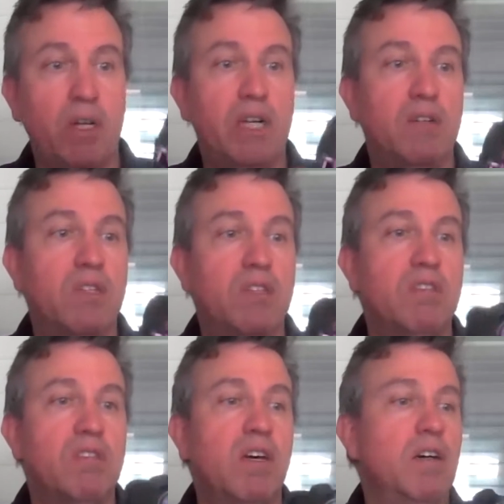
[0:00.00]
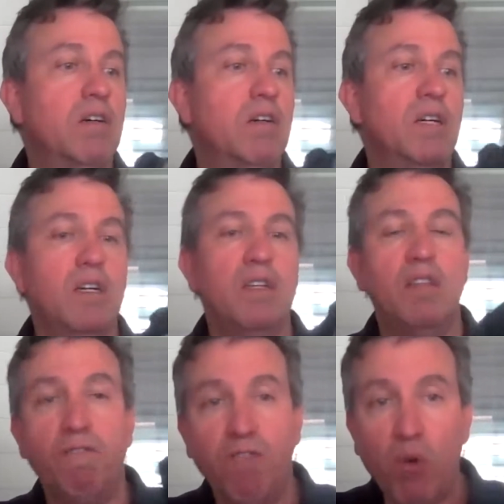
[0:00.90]
on here. This is the
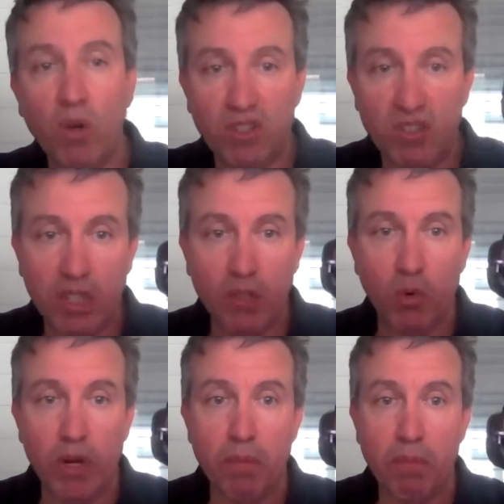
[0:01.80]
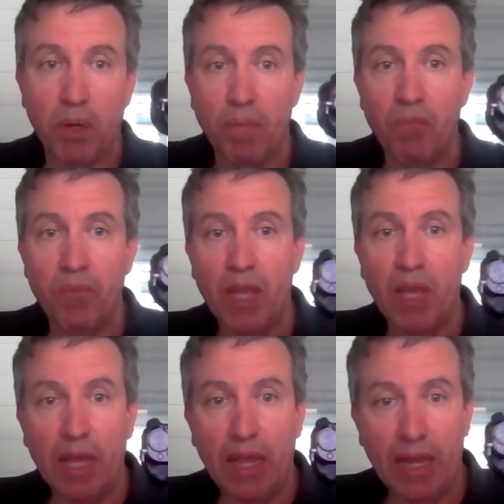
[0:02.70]
Photocy grip,
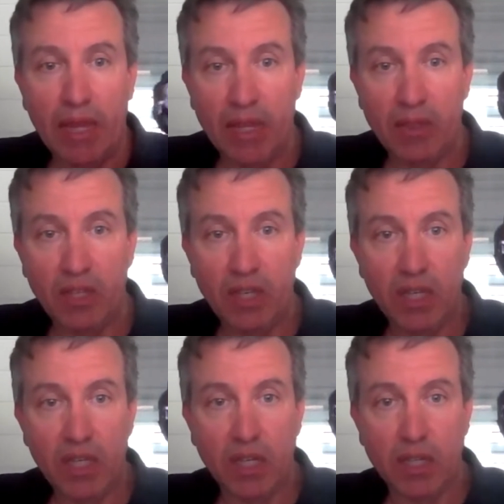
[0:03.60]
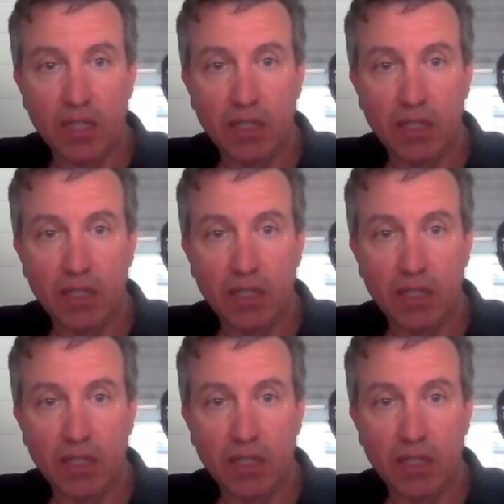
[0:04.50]
and the